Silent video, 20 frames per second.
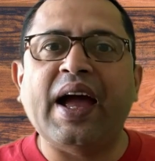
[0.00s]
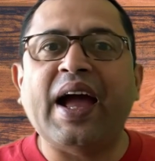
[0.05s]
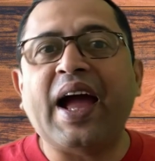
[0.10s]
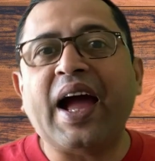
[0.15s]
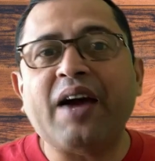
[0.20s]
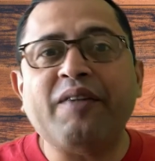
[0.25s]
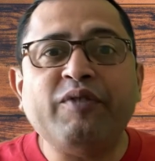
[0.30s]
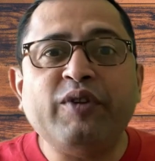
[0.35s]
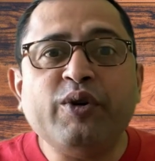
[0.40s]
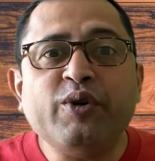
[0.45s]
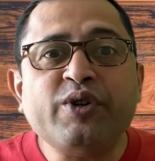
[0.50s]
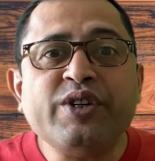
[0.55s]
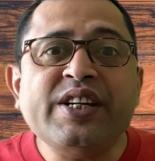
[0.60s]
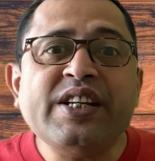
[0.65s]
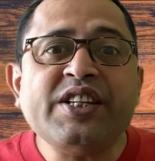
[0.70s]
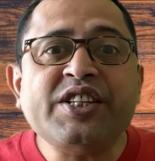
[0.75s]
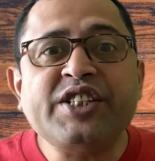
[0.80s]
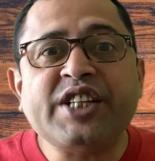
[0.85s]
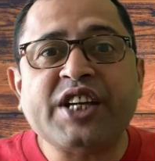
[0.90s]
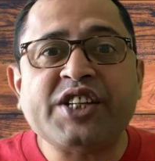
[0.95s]
Evolution
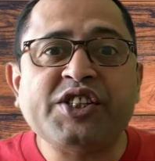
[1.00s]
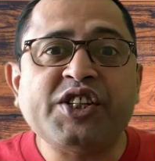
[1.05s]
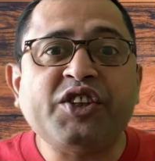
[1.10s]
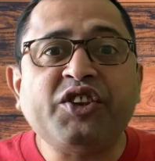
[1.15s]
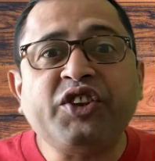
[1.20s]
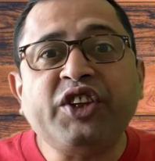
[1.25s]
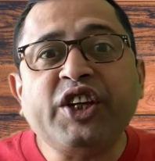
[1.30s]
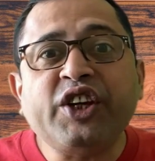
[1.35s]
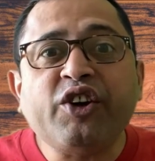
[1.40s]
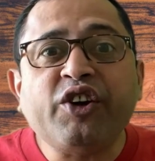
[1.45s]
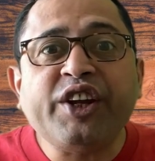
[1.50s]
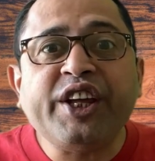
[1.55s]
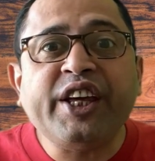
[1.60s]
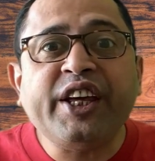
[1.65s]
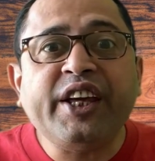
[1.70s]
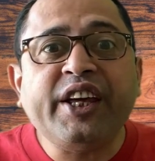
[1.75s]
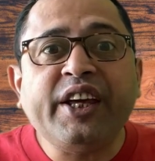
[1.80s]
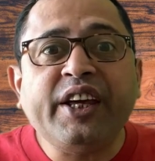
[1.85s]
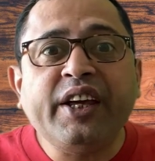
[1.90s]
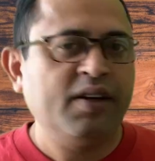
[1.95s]
is just a
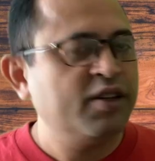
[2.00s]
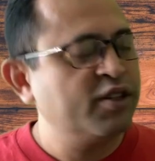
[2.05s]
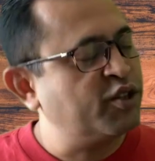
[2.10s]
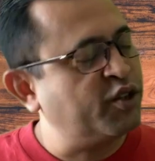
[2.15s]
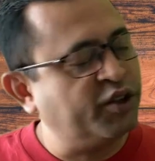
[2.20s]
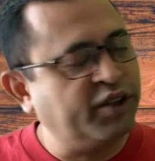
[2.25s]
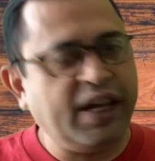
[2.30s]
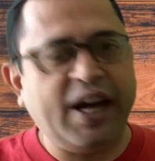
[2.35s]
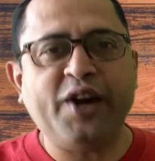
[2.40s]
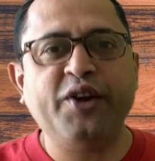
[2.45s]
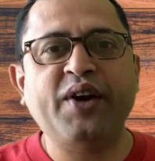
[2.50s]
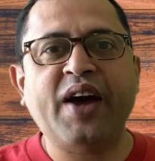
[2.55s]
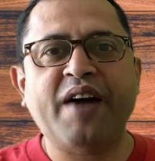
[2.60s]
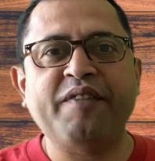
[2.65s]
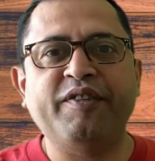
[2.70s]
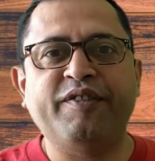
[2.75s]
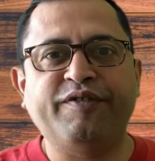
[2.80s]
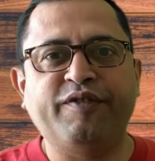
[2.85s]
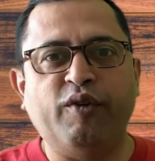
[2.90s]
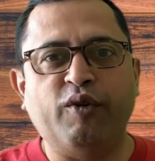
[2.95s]
theory. So there you
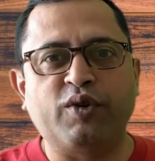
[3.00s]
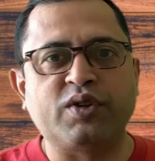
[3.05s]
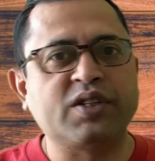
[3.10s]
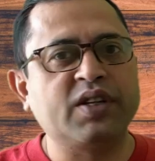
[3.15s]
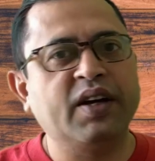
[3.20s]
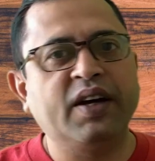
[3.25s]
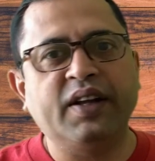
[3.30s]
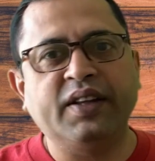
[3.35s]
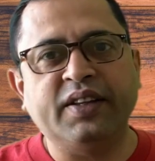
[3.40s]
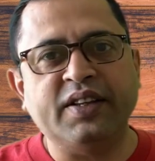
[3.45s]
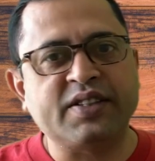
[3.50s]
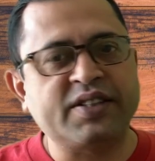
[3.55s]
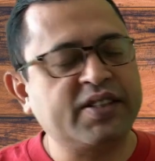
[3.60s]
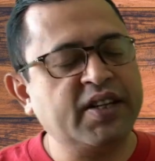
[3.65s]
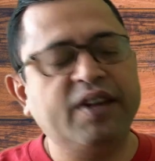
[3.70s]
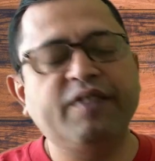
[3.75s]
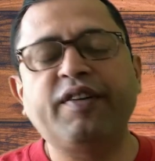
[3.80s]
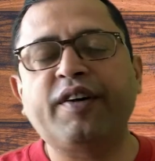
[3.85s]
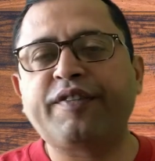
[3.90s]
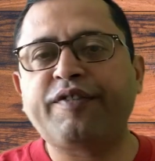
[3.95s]
have it folks, the
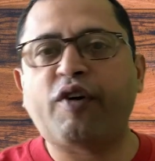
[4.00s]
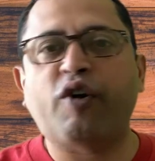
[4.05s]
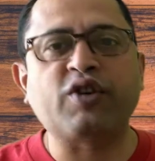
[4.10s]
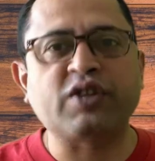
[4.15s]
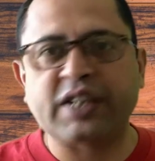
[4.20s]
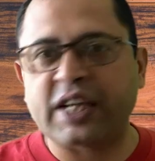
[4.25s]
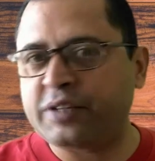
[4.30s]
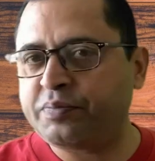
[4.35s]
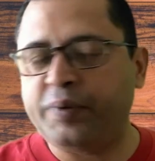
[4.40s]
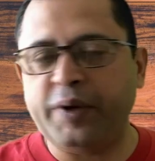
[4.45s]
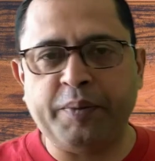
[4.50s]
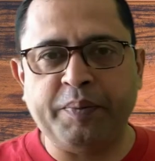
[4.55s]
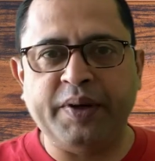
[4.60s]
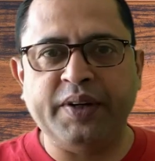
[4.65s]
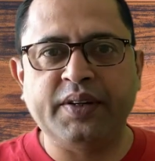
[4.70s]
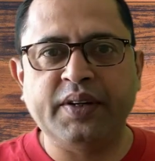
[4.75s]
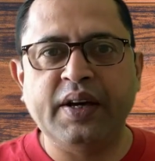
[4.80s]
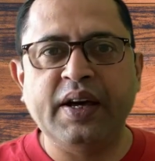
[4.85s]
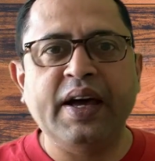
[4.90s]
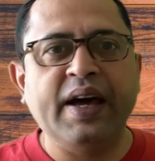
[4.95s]
silver fox
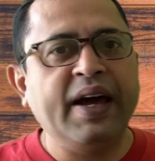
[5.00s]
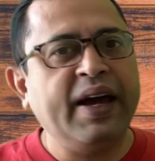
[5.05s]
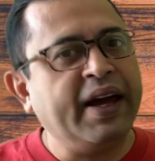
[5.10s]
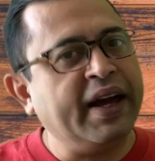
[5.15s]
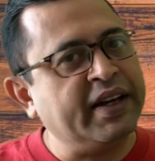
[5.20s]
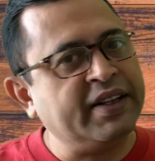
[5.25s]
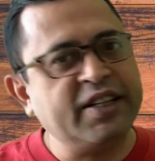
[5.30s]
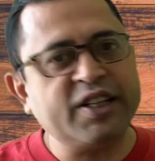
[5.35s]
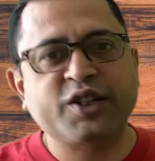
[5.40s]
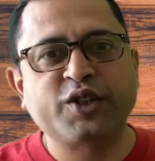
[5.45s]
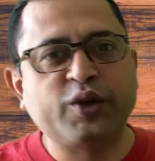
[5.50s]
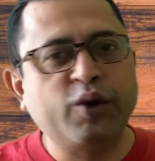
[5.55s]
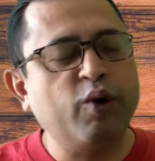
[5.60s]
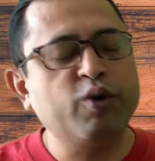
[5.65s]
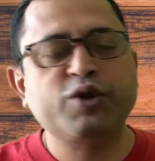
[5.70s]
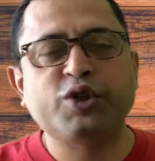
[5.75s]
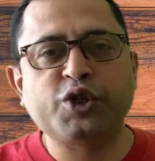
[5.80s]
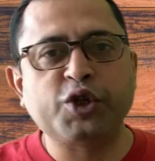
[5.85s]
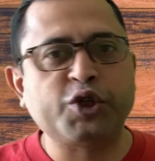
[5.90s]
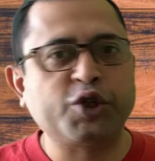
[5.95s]
experiment. It just
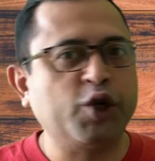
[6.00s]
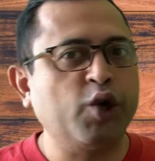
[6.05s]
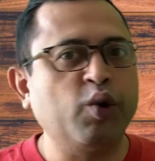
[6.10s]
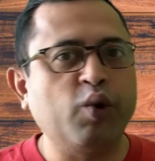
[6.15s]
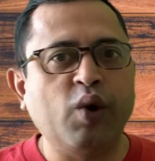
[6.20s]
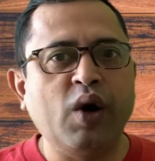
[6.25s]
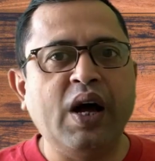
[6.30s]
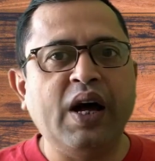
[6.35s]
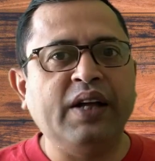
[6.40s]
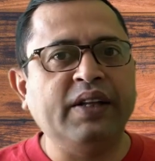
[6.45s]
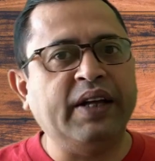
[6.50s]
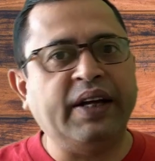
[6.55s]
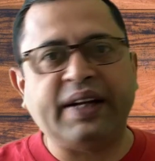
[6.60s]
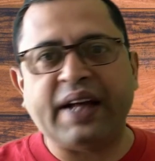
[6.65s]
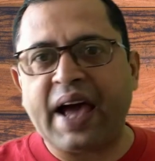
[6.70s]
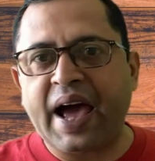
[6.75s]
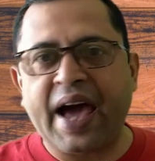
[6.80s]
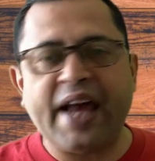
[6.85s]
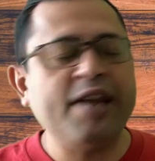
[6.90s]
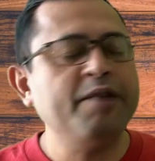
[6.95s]
goes to show that
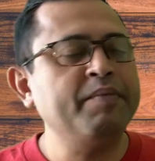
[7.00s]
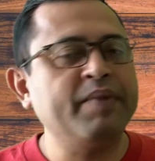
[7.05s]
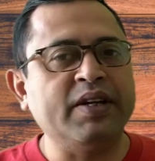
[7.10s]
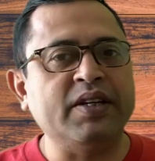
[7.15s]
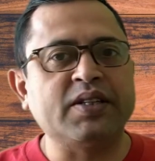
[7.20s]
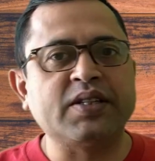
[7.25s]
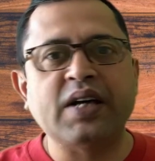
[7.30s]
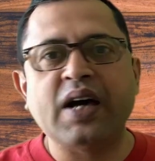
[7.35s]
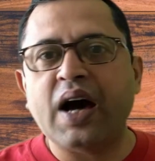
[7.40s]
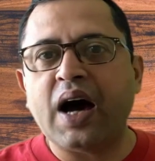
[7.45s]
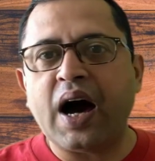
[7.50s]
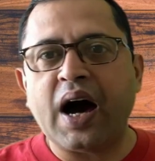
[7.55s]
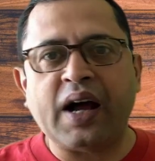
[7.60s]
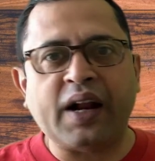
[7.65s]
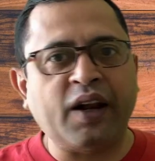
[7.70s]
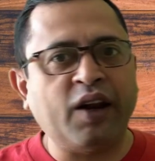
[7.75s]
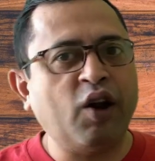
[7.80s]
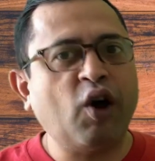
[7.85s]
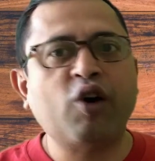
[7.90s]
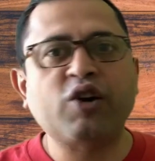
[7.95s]
animals are
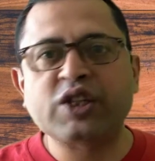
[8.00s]
a lot